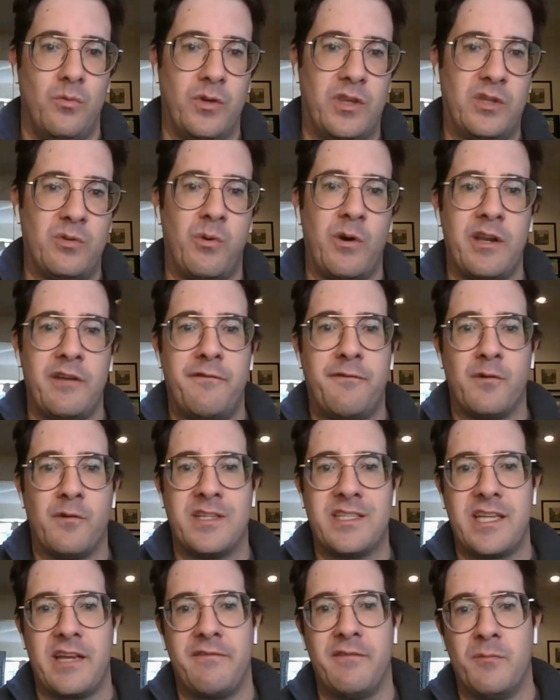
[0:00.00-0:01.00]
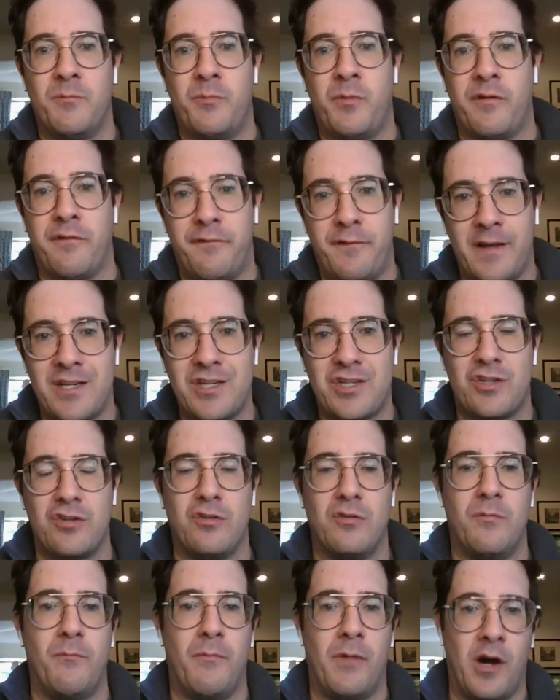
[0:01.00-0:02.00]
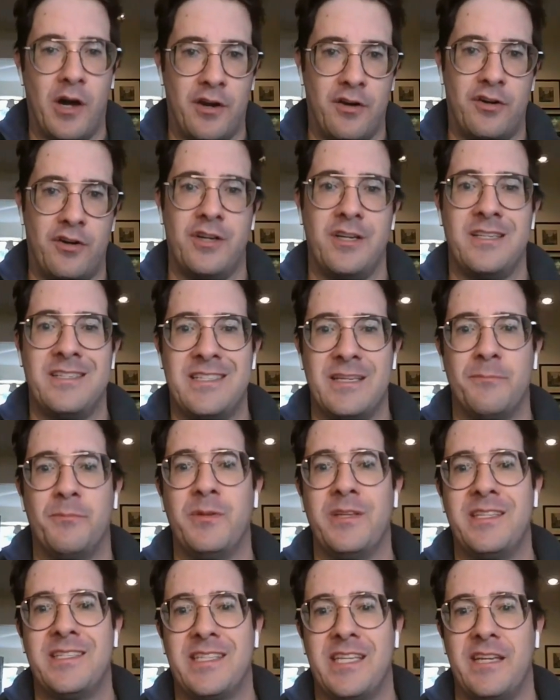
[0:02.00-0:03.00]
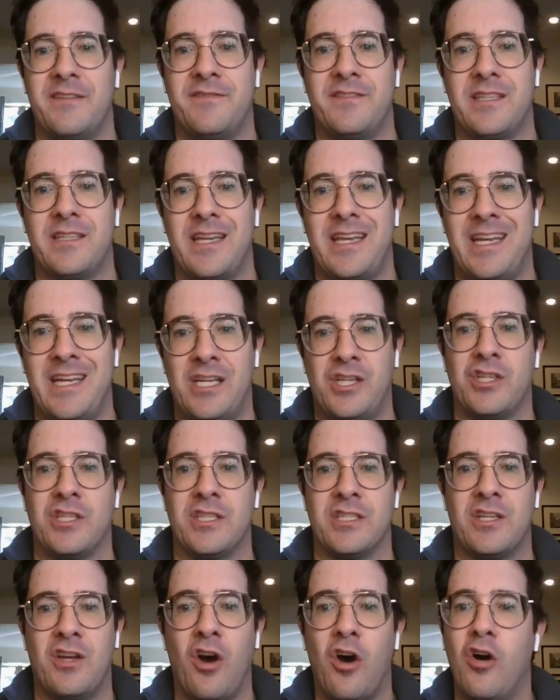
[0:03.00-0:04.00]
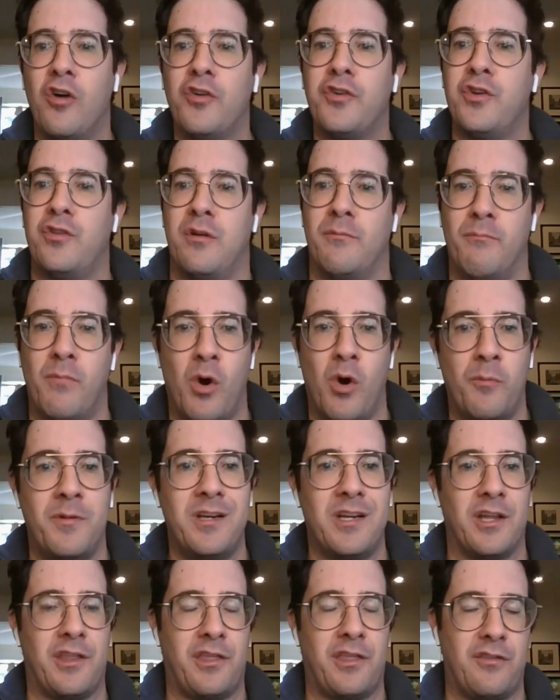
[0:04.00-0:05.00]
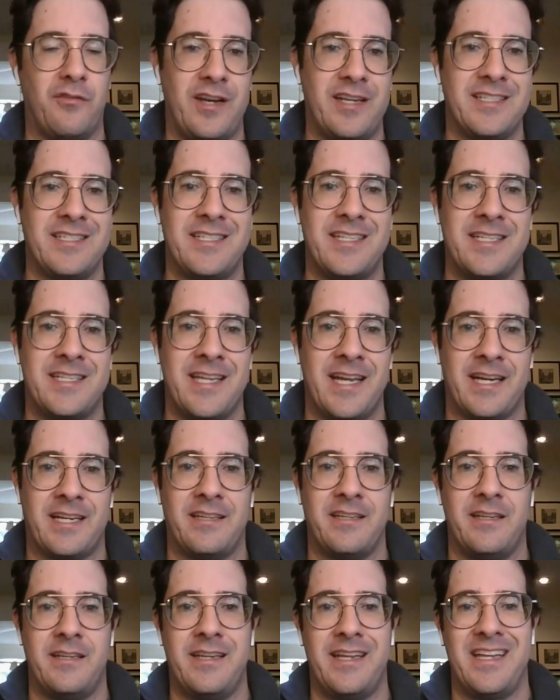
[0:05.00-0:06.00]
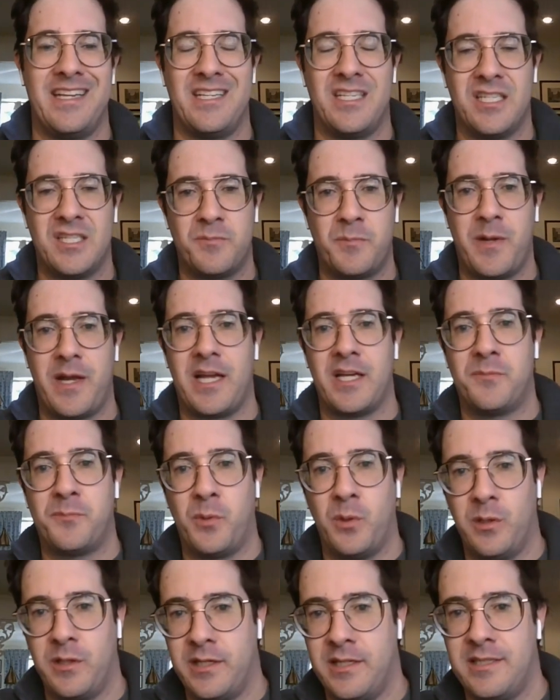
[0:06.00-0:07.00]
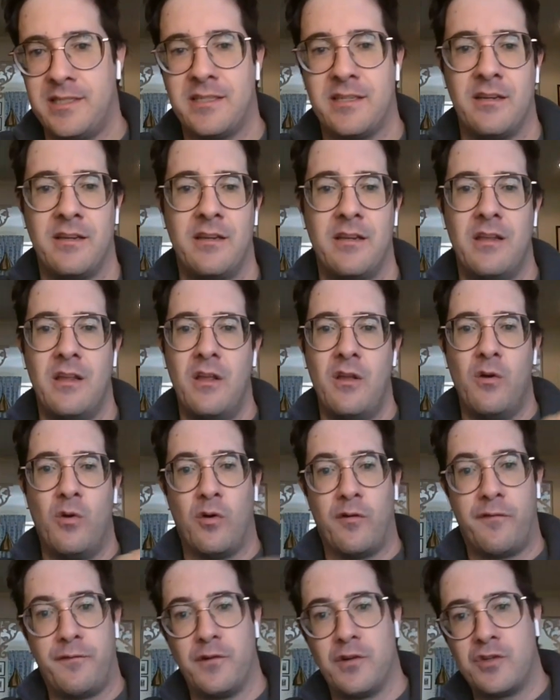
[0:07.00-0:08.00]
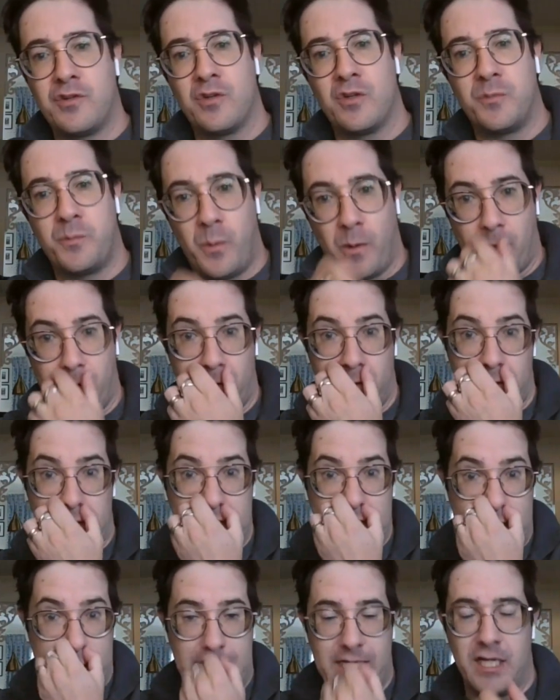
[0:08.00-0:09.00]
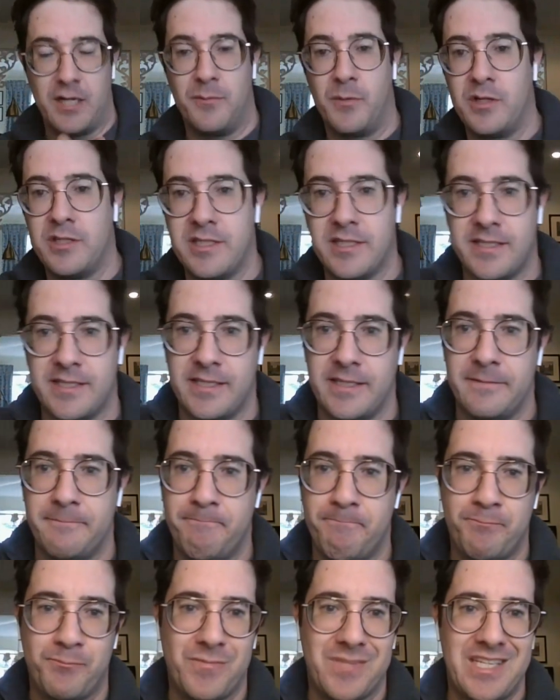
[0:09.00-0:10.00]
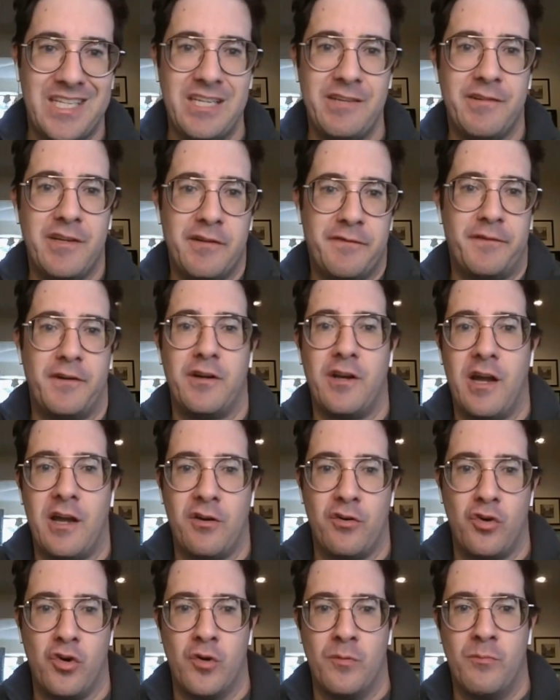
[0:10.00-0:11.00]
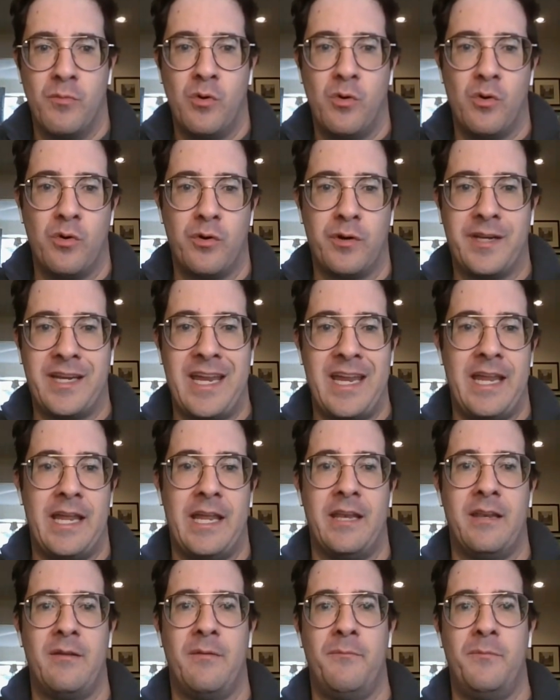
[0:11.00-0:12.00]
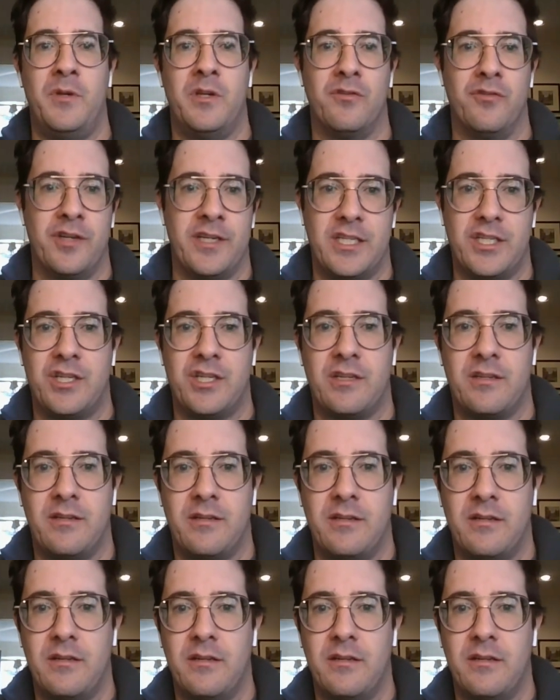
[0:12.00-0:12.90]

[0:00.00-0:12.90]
With 24/7 professional monitoring, Simply Safe's agents call you the moment a threat is detected and dispatch police or first responders in an emergency, even if you're not home or can't be reached.